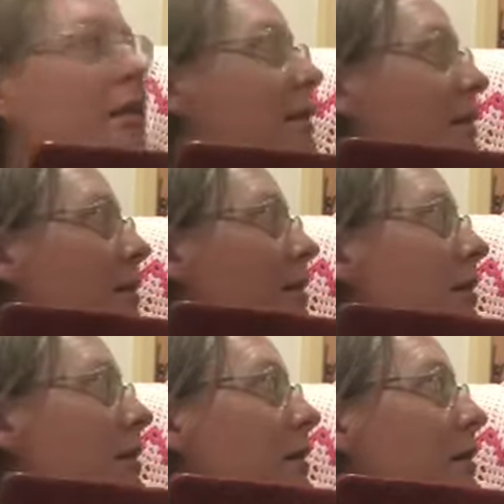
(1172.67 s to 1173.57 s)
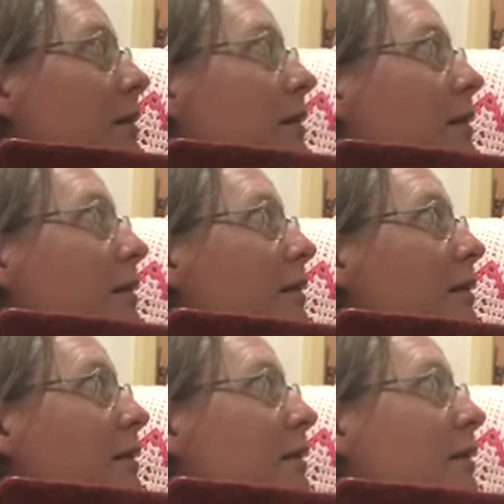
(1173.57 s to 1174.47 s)
But can you fix
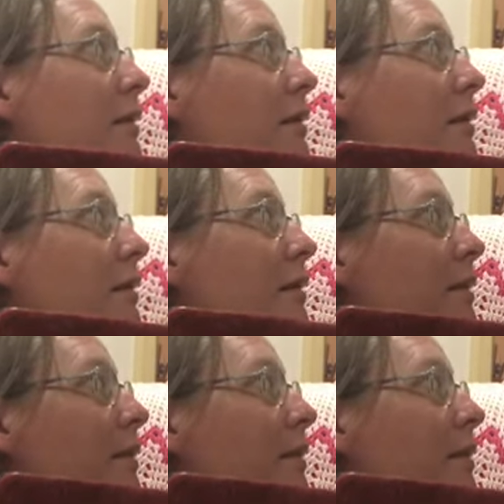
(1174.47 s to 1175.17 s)
it, maybe?